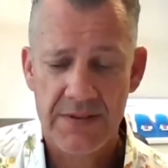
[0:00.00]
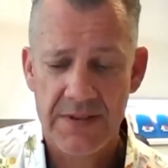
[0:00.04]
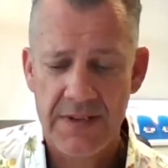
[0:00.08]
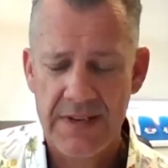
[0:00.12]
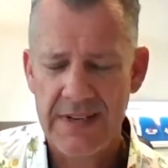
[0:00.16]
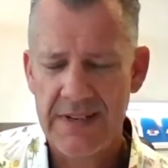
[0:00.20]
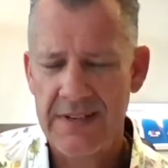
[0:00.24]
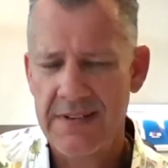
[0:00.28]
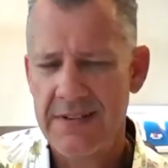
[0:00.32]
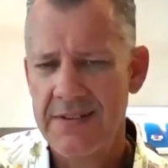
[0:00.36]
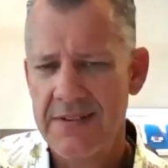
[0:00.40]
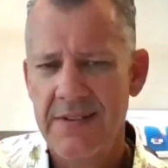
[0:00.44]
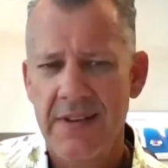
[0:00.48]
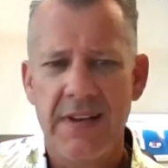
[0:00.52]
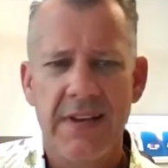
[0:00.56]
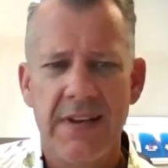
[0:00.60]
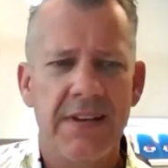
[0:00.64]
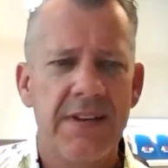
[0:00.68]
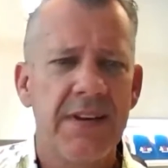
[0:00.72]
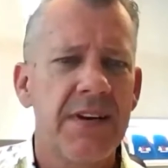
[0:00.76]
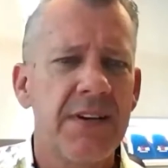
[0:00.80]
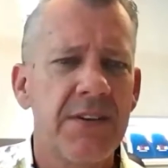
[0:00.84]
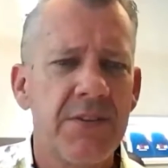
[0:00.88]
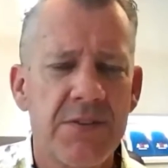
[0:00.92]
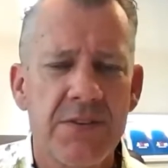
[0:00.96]
They stay in
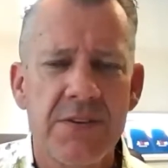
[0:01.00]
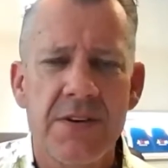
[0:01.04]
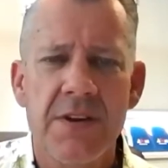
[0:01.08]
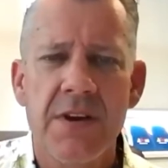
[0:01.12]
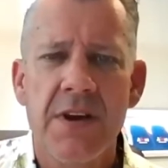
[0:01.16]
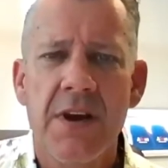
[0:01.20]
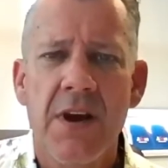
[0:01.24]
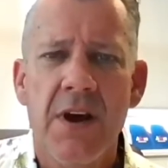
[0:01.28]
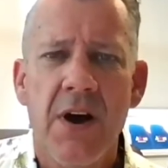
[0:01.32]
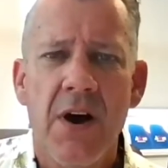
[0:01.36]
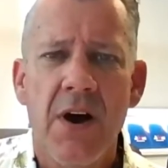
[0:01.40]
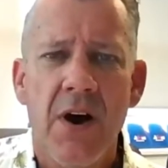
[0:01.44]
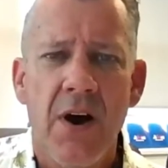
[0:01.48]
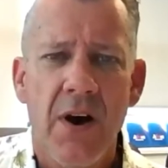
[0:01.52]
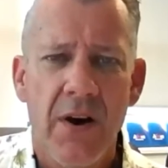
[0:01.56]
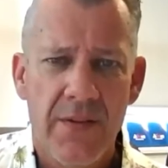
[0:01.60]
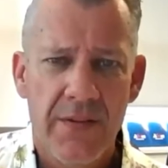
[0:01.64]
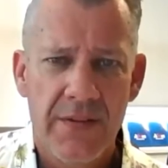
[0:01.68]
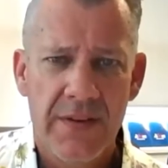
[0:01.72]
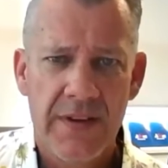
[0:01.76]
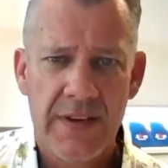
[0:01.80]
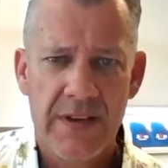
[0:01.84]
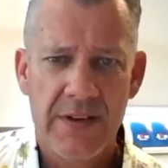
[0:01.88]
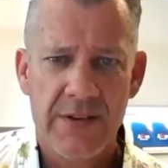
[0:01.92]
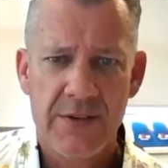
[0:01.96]
touch on
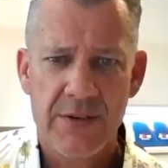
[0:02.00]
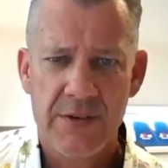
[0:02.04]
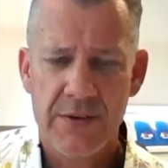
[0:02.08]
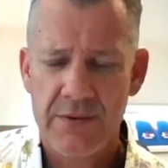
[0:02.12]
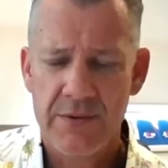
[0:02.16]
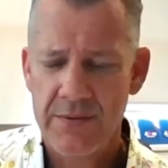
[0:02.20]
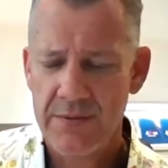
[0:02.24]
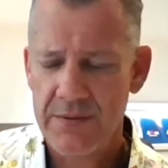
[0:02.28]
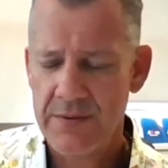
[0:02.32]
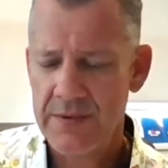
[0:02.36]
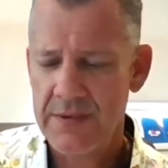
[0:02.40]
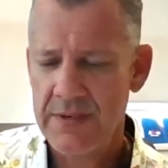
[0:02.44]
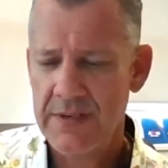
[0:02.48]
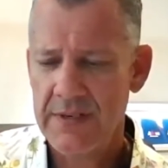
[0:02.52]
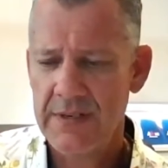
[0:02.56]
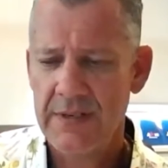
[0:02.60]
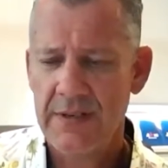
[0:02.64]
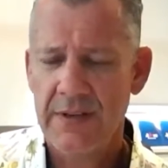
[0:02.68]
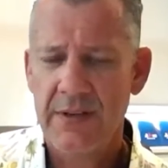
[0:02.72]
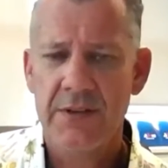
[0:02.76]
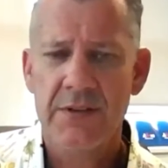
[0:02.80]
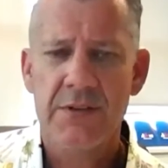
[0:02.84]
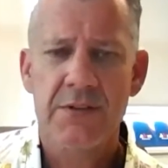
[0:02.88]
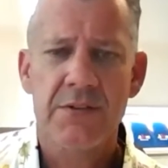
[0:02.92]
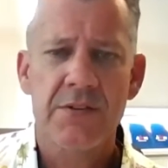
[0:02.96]
the issues and
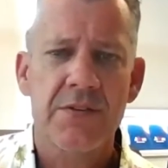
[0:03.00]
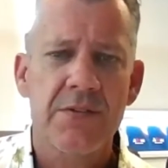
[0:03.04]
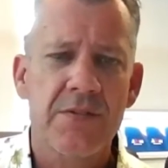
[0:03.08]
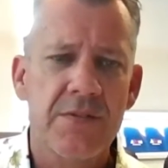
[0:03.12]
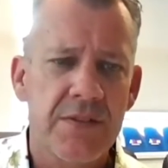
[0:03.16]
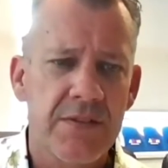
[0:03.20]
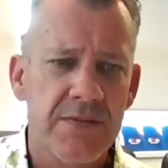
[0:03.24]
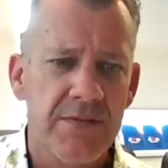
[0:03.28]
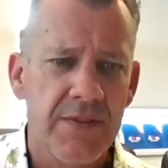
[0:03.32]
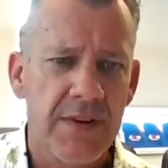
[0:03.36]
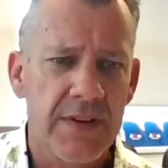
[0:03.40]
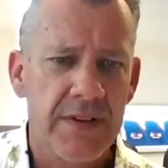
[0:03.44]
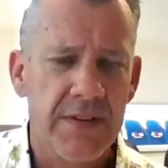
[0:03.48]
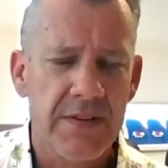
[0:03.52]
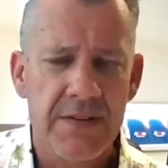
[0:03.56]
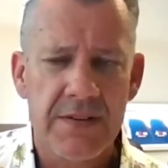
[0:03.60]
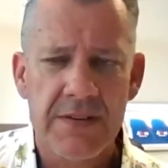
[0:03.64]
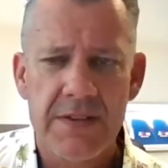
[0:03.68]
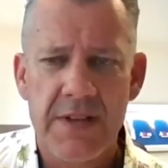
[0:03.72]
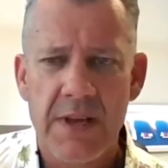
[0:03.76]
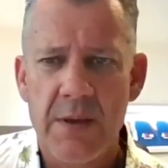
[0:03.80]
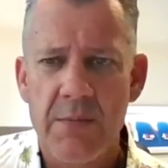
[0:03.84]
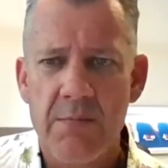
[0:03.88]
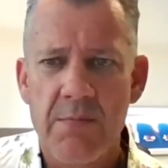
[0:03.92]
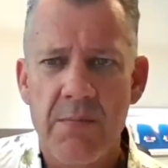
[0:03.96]
concerns of others.
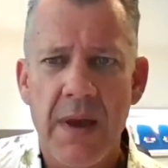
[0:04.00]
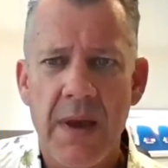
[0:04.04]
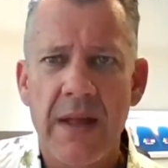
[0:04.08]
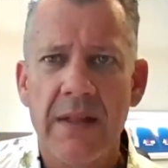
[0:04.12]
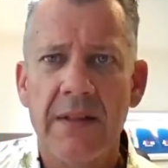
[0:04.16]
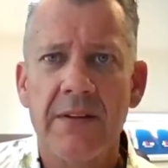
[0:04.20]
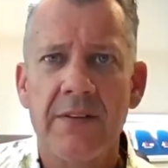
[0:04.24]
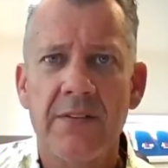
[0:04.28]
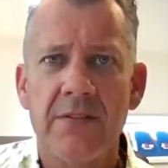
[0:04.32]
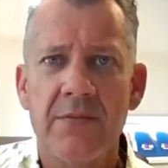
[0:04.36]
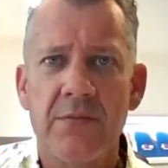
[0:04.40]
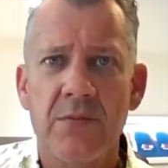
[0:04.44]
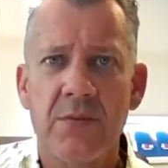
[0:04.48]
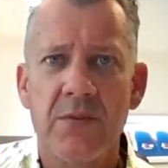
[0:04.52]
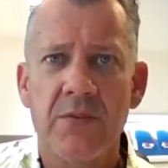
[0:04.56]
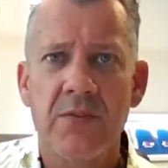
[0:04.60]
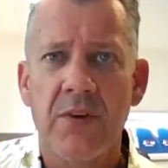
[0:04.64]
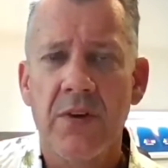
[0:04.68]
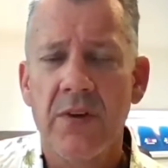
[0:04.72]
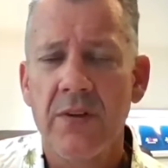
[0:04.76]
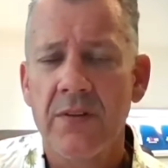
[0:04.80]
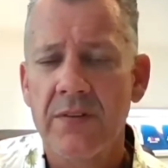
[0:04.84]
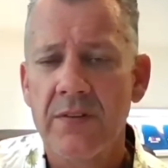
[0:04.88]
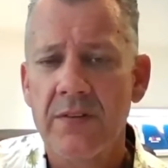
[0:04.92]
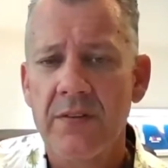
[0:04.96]
They balance
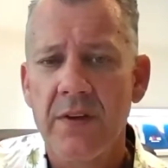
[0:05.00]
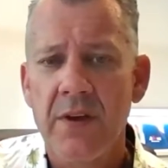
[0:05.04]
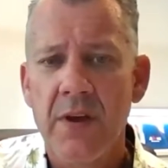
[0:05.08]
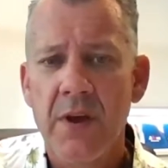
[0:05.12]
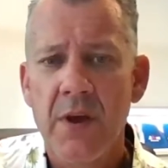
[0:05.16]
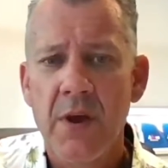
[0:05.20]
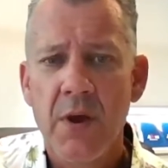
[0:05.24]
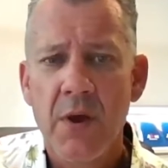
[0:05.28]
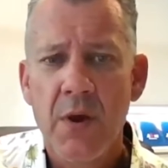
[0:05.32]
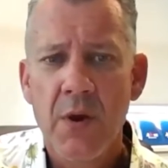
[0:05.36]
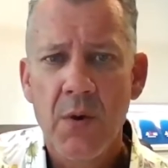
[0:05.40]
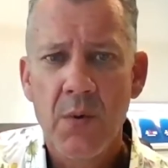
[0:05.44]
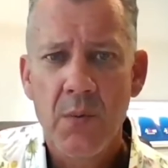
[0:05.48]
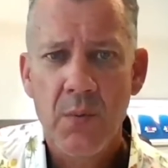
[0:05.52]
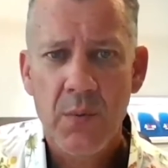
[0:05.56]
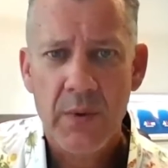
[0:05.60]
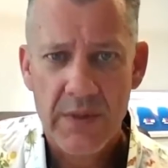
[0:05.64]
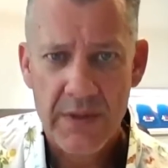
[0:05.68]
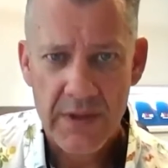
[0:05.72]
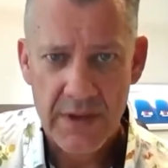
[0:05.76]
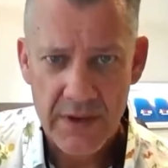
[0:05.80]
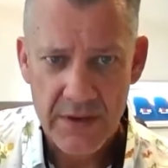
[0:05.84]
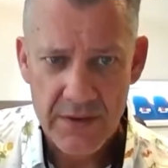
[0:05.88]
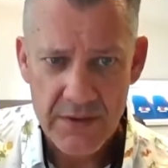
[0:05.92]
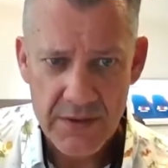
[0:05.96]
results with
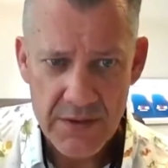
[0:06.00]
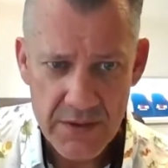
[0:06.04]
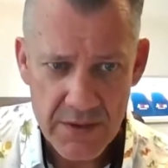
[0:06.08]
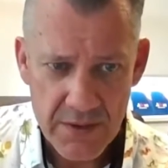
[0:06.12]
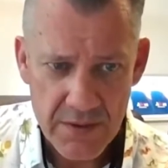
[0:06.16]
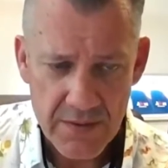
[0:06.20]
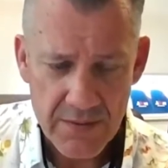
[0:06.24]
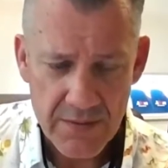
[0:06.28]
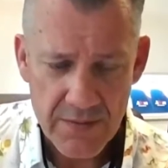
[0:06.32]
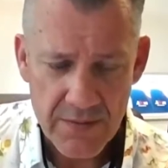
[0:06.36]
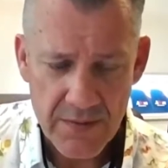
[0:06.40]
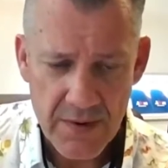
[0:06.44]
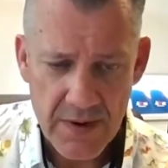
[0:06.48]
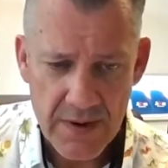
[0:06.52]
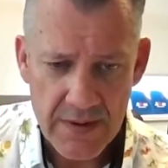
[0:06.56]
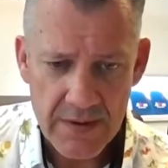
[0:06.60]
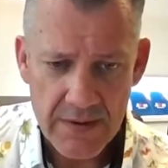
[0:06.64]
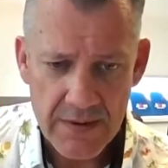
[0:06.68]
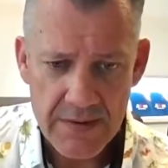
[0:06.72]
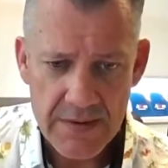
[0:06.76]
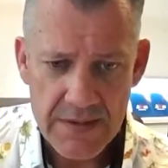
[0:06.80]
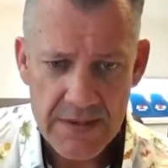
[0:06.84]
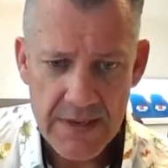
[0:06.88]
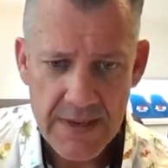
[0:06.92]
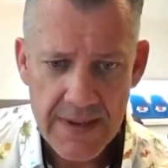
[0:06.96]
the concern for
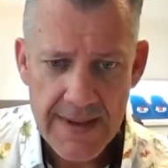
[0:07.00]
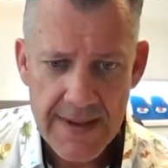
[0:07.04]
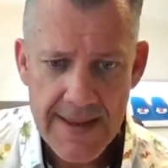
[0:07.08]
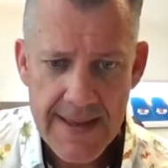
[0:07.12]
others.